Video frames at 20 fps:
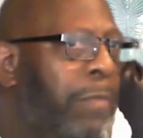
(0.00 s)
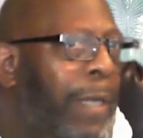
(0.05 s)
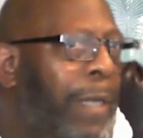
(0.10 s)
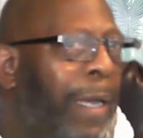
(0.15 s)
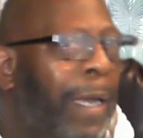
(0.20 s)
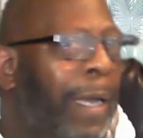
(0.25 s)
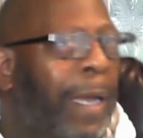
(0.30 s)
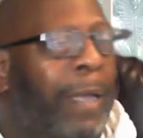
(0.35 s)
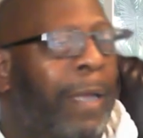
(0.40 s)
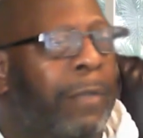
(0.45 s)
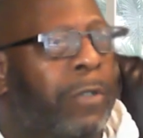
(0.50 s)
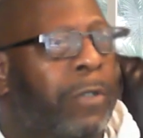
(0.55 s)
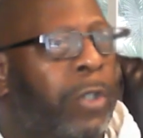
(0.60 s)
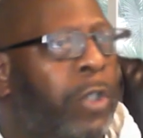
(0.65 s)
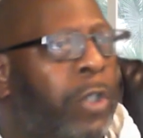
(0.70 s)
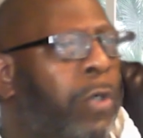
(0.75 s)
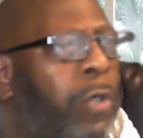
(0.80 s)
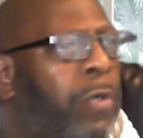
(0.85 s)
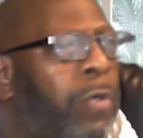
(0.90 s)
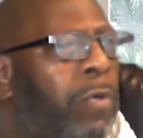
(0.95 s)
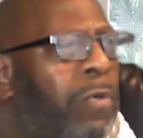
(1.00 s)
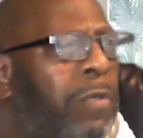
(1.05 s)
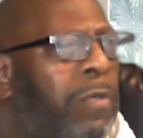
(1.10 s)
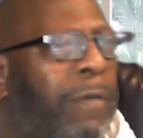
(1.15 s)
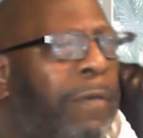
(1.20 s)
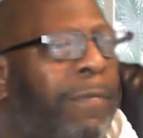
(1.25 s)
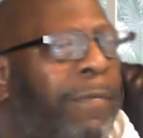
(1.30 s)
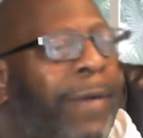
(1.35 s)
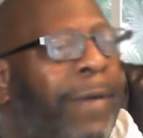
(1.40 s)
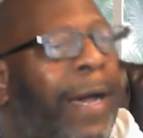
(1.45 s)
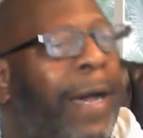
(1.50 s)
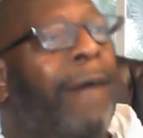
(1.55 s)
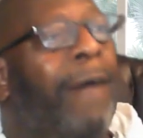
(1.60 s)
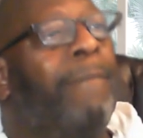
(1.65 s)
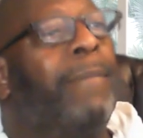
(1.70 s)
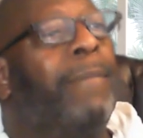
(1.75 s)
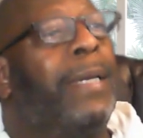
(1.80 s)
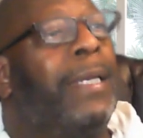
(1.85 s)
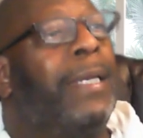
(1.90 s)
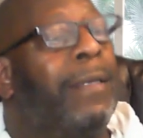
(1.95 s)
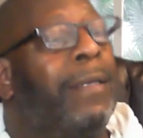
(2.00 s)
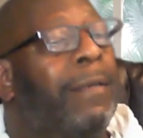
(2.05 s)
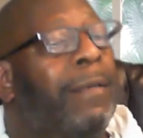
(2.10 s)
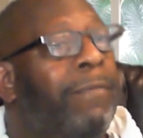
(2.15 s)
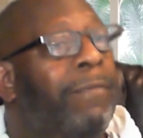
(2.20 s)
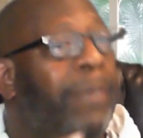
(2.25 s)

uh, two to five minute